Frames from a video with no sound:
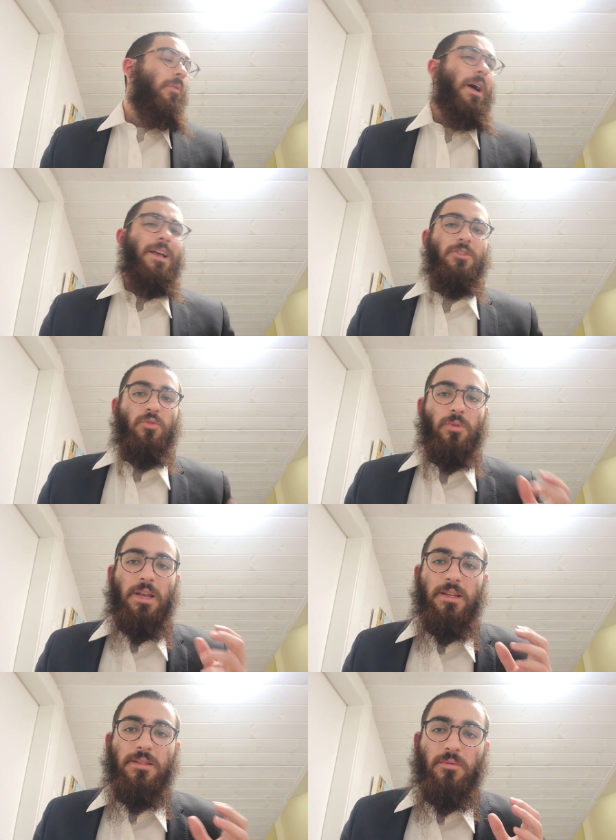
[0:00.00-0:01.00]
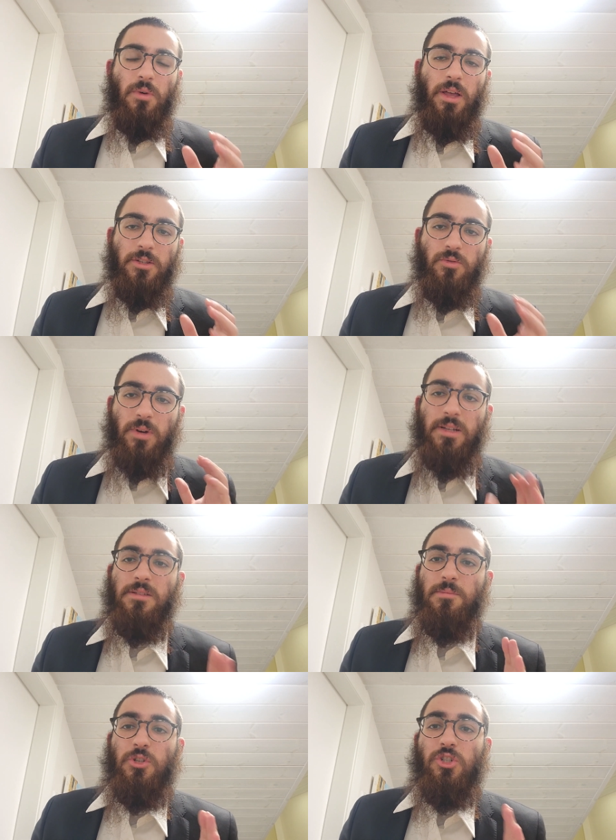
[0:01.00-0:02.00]
as great as well as great as
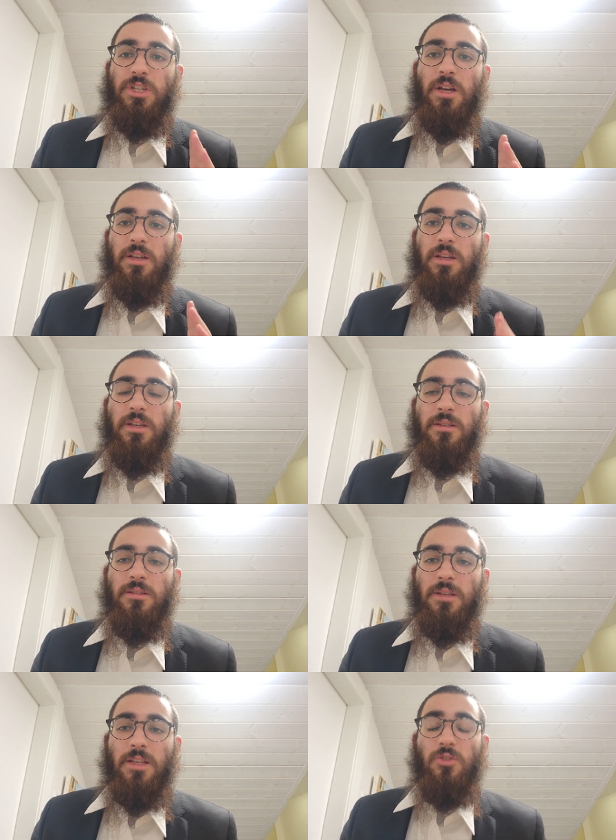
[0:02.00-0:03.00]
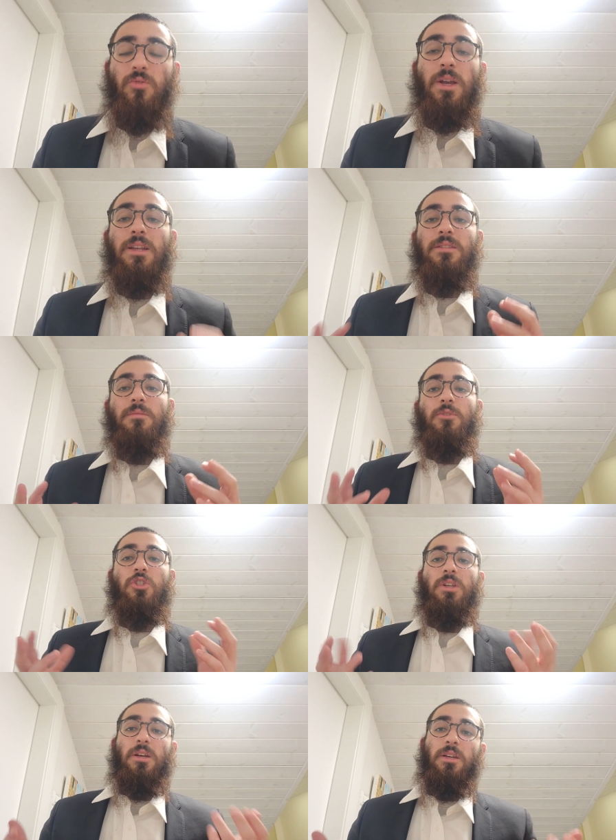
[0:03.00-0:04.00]
the Mashiach is, as great as the
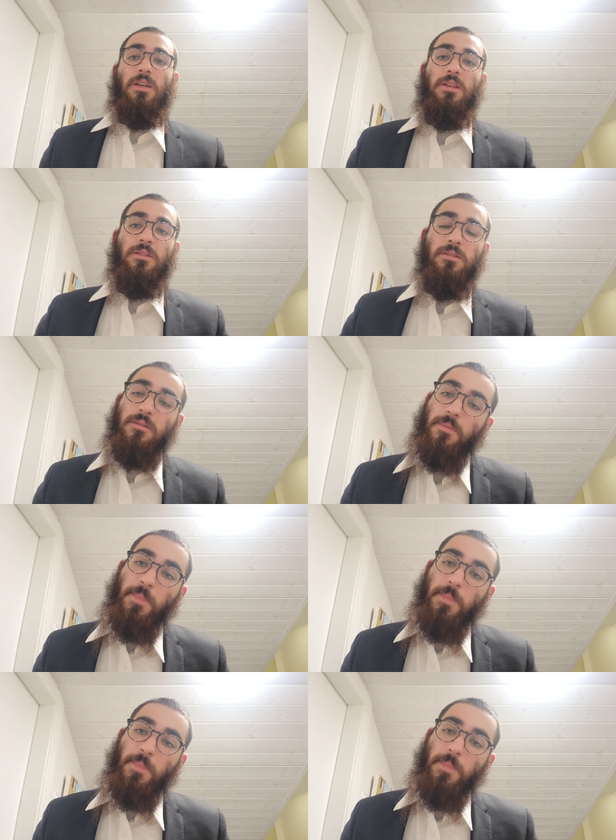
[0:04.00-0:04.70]
Mashiach is,